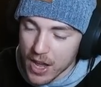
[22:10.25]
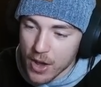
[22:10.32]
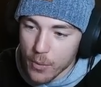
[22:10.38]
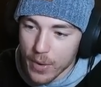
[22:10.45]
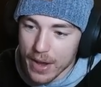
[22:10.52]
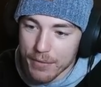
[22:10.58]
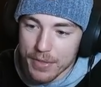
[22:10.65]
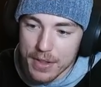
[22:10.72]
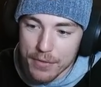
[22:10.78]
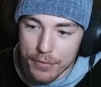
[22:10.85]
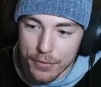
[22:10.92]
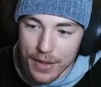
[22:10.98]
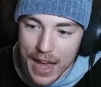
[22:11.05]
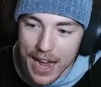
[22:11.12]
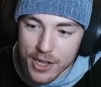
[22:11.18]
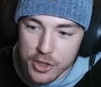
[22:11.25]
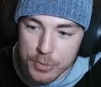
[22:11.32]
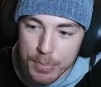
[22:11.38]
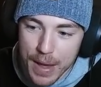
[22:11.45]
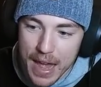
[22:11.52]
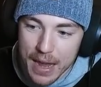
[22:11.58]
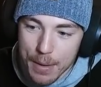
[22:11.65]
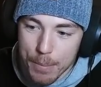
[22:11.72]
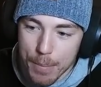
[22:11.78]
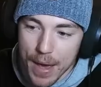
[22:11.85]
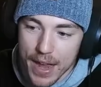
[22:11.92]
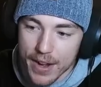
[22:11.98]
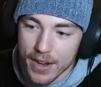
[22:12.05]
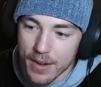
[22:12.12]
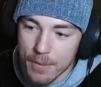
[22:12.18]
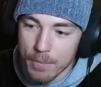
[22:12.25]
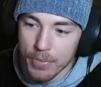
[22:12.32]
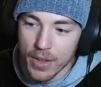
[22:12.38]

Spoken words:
We have the Flashbang Beta,